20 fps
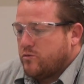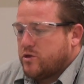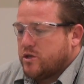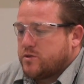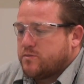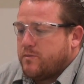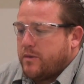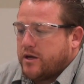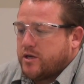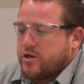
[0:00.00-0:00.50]

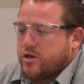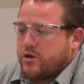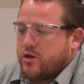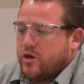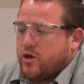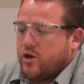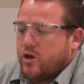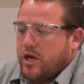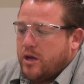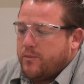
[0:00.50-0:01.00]
just make sure that
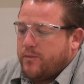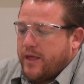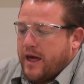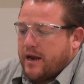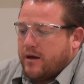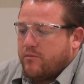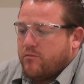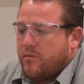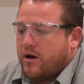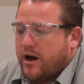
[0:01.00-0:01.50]
you keep that
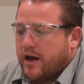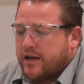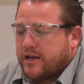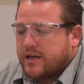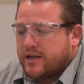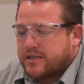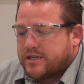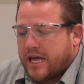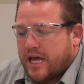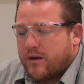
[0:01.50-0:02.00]
in
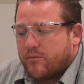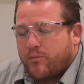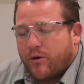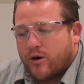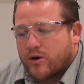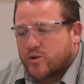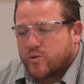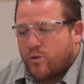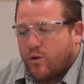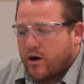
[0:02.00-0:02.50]
mind. 10
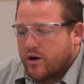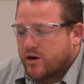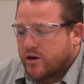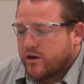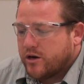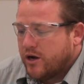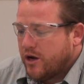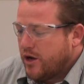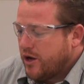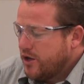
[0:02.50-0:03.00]
parts
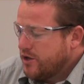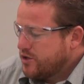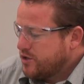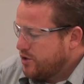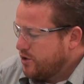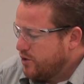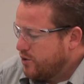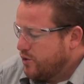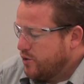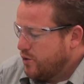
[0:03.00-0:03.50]
water
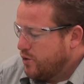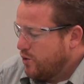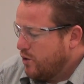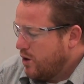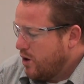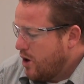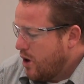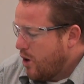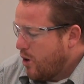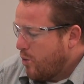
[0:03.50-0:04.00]
to
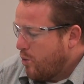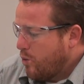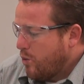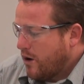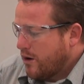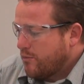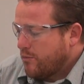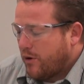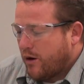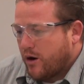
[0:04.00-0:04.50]

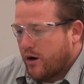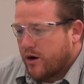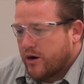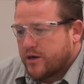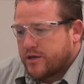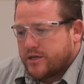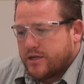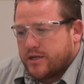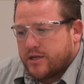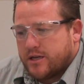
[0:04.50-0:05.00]
1
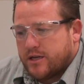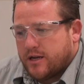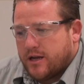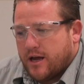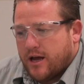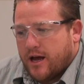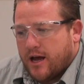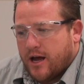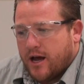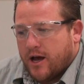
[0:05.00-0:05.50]
part
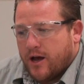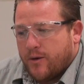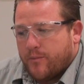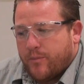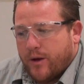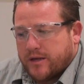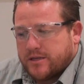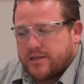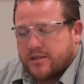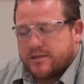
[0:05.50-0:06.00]

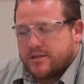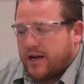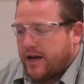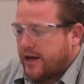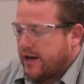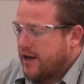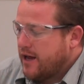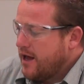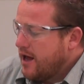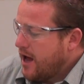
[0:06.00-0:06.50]

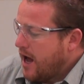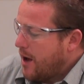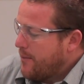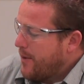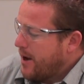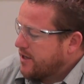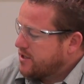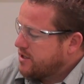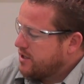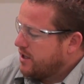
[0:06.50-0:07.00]
pesticide. I'm
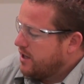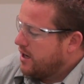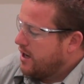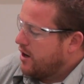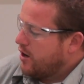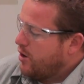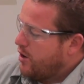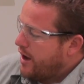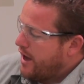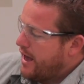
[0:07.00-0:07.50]
actually going
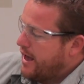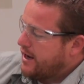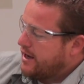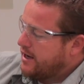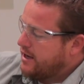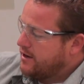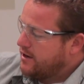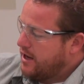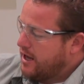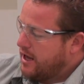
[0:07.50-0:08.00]
to go ahead
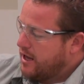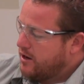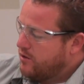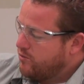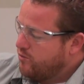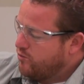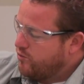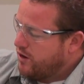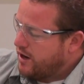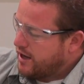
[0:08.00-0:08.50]

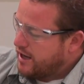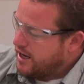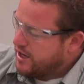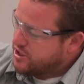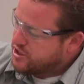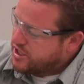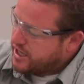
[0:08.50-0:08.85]
and when I get a